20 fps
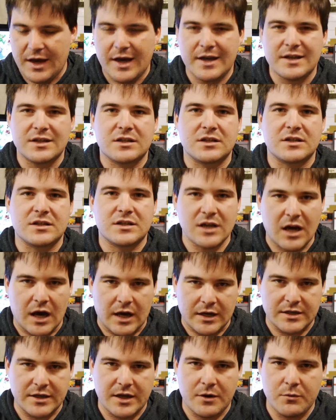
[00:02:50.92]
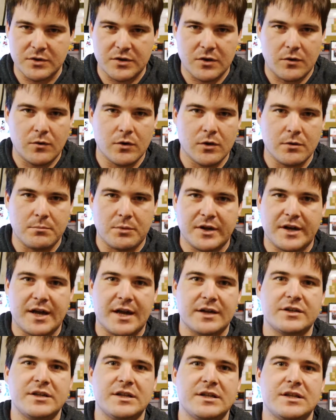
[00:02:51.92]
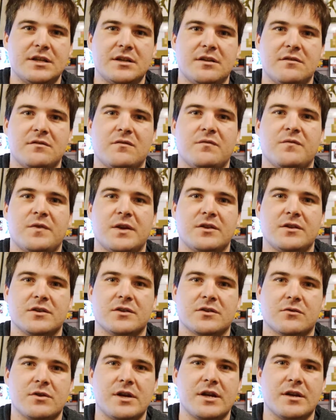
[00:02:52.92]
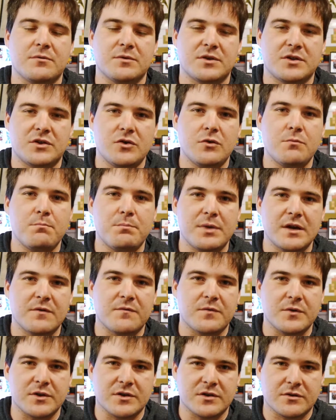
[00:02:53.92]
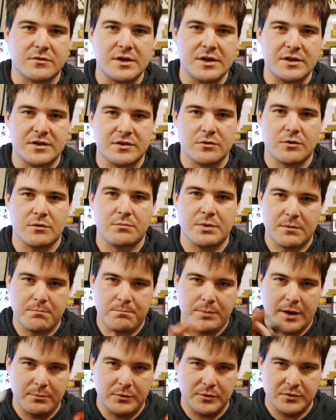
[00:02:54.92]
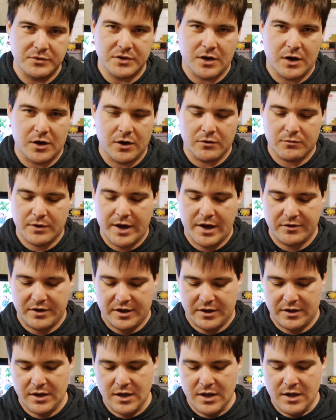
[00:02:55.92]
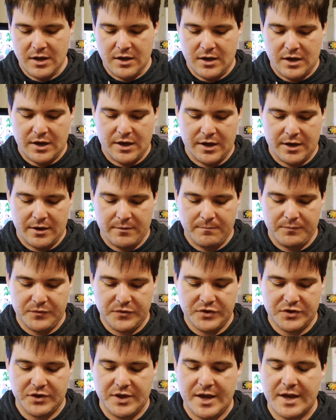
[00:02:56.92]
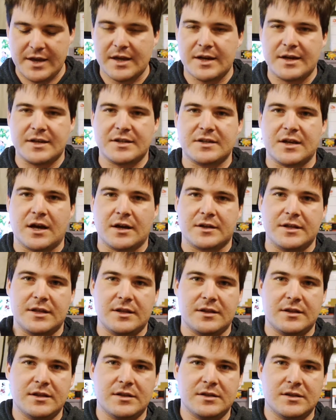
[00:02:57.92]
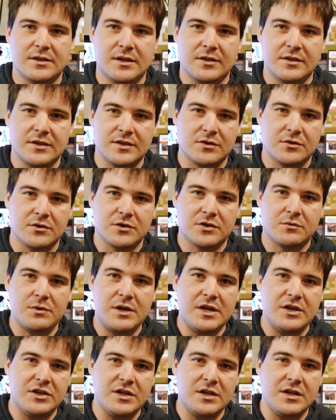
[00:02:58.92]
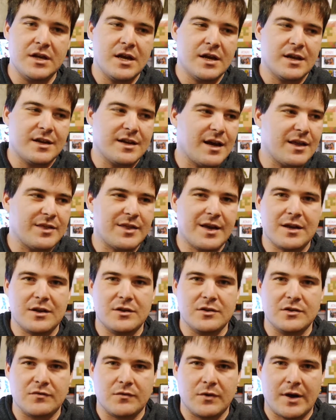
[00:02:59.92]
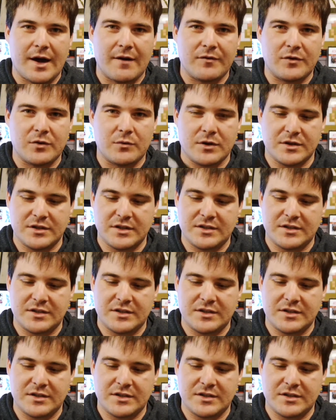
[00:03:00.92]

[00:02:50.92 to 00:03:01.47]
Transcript: sucked. It was horrible. It actually didn't even fit the screen. It was too big for the screen, so there were big bubbles all around it. So that kind of sucked. And then this little squeegee, not that useful afterwards.